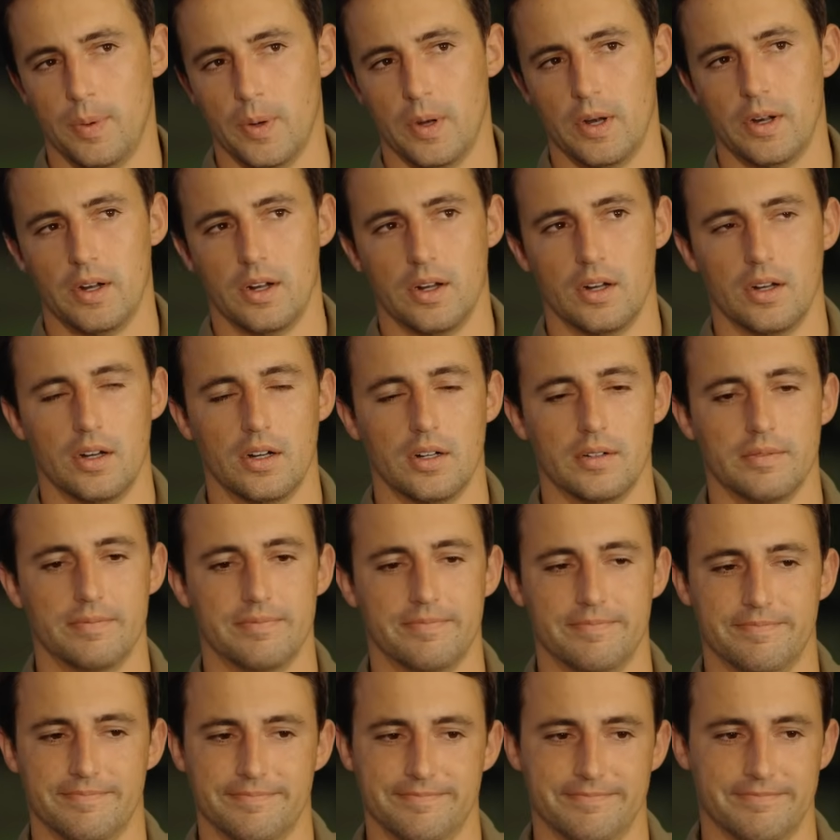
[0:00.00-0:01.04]
or, or
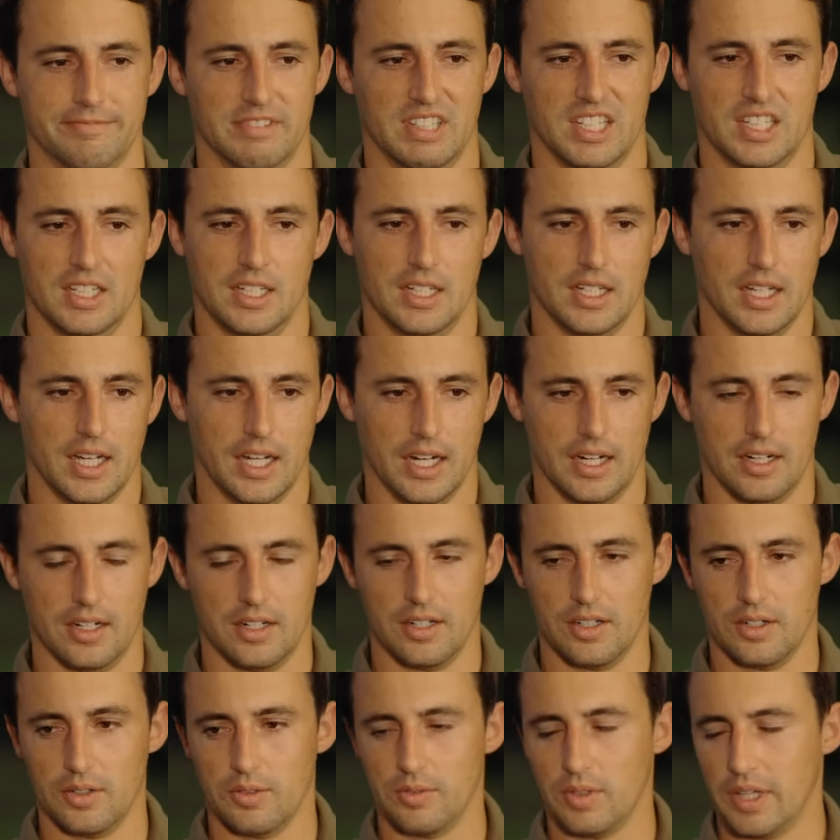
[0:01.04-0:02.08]
I don't
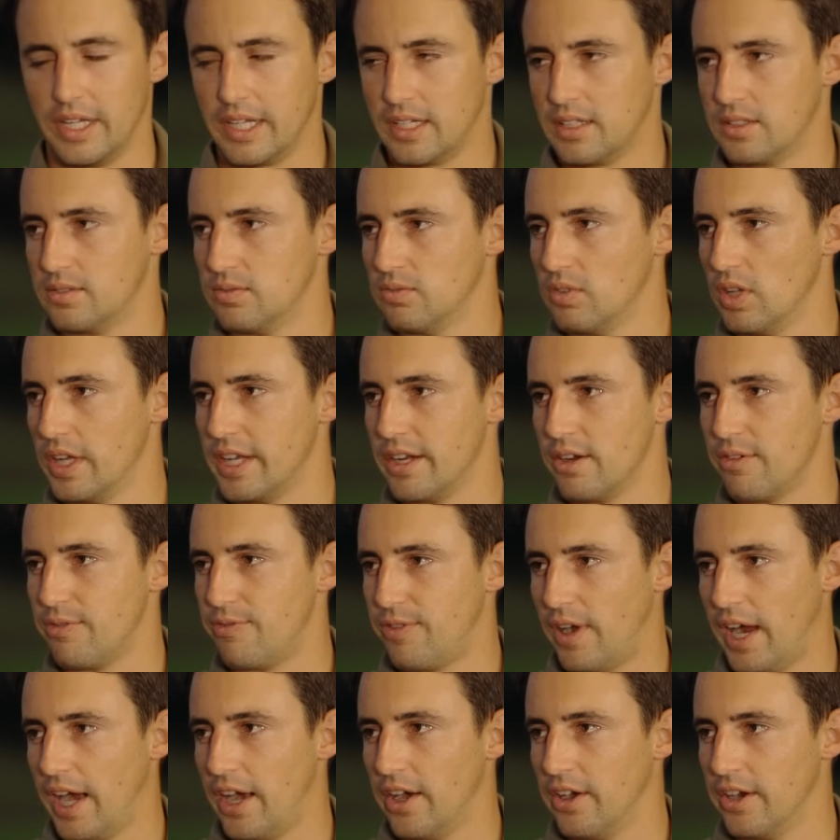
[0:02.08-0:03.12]
know, like light a
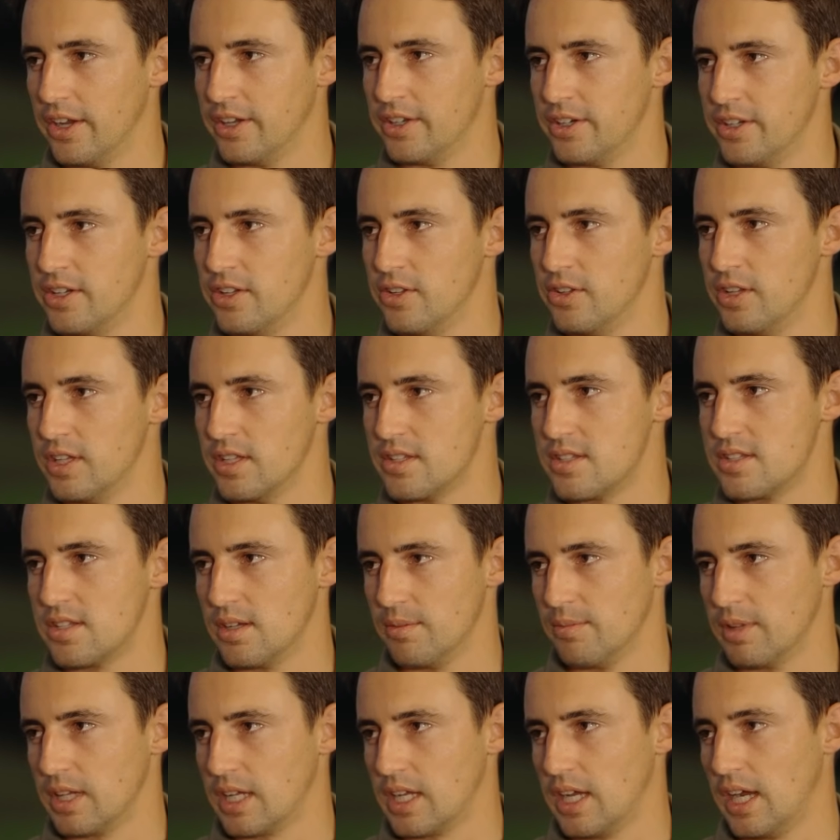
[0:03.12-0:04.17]
fire under you that some
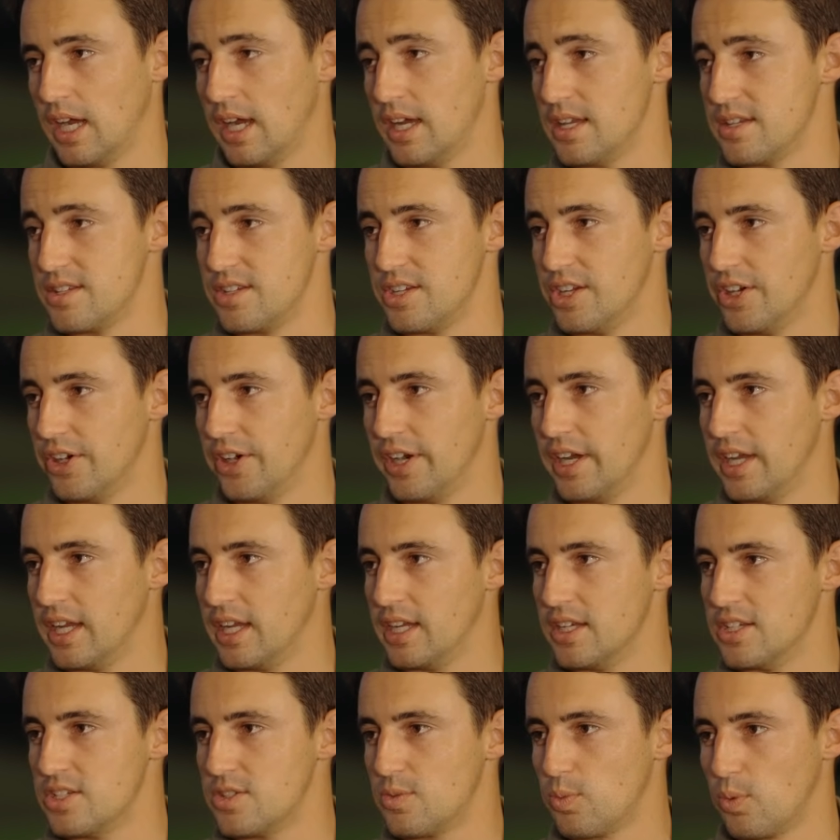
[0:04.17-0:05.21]
of the guys your
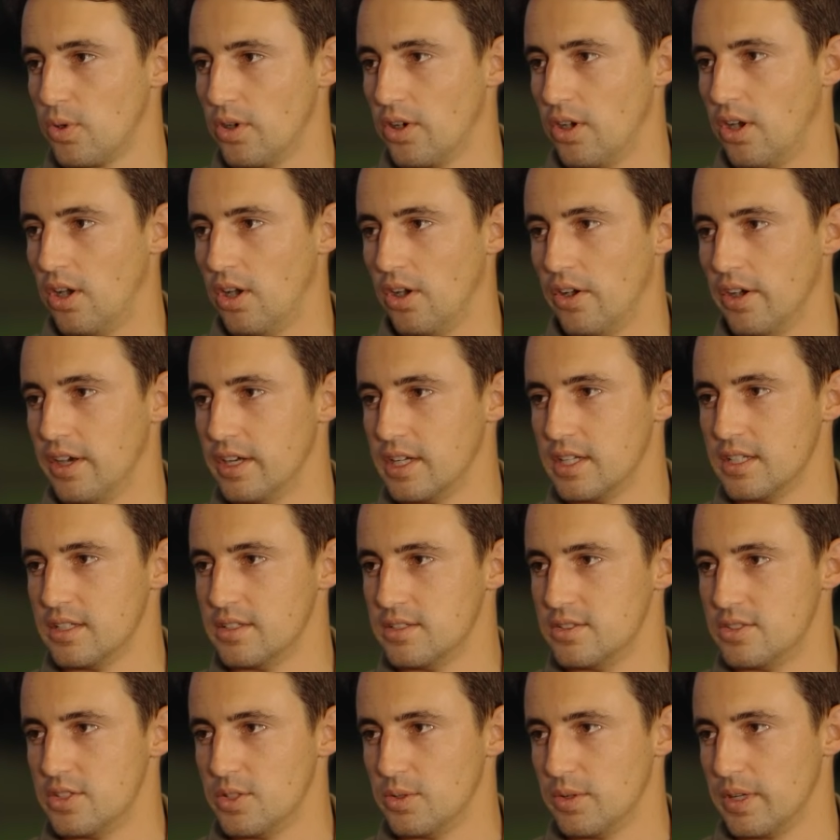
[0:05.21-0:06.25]
age were already
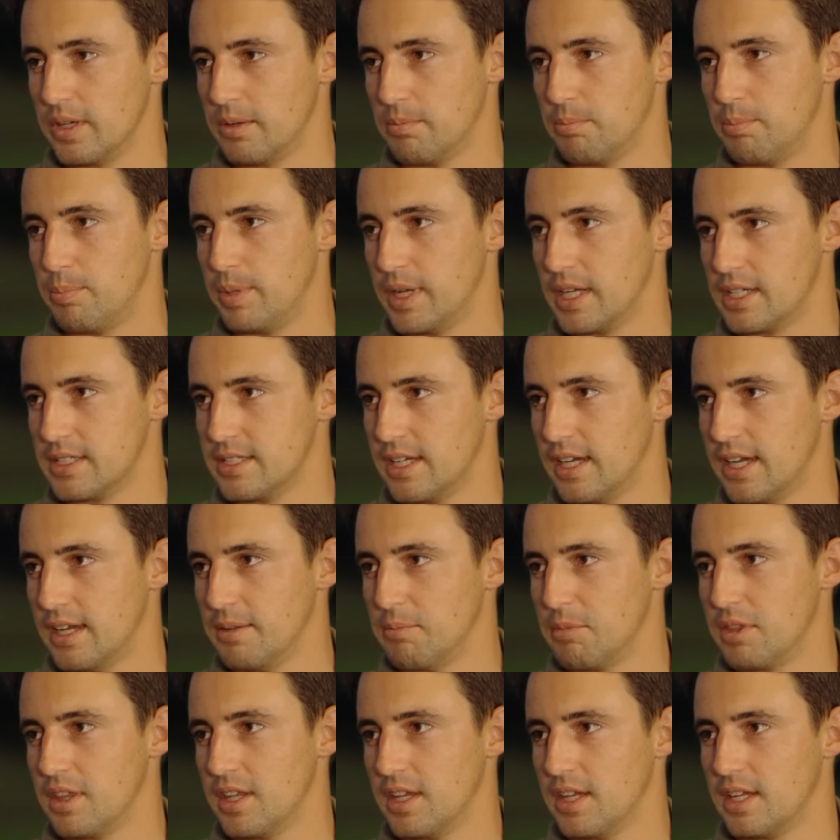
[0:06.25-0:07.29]
doing big time
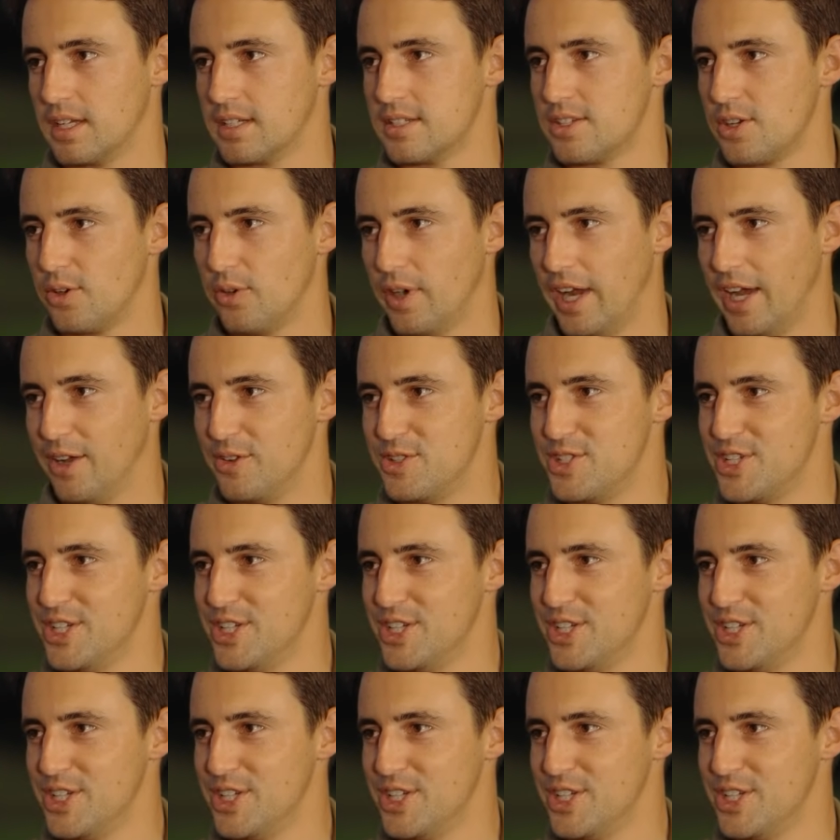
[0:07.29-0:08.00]
things around